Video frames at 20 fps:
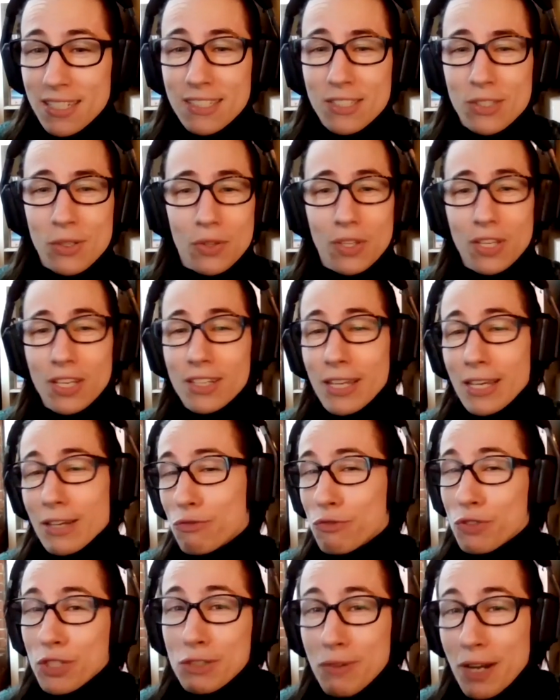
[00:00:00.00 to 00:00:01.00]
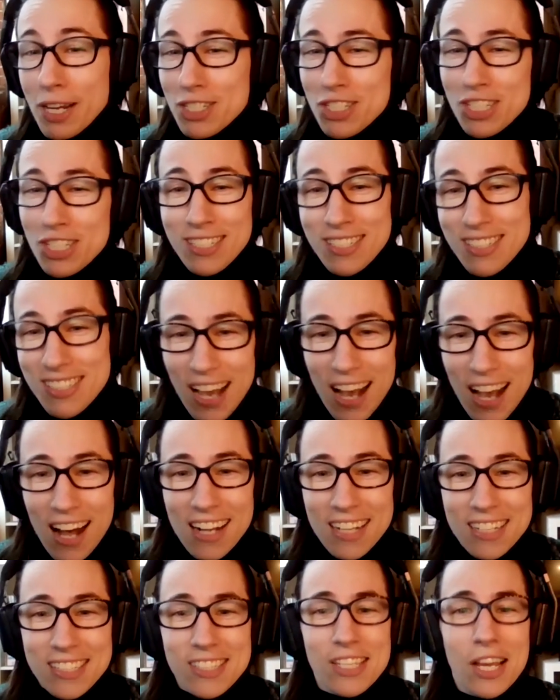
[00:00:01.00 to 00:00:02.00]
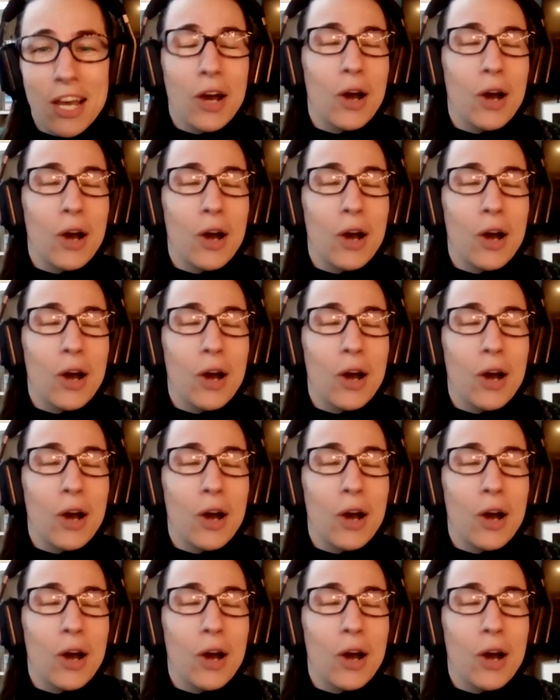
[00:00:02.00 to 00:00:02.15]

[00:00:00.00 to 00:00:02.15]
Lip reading: so think like free-ranging ducks,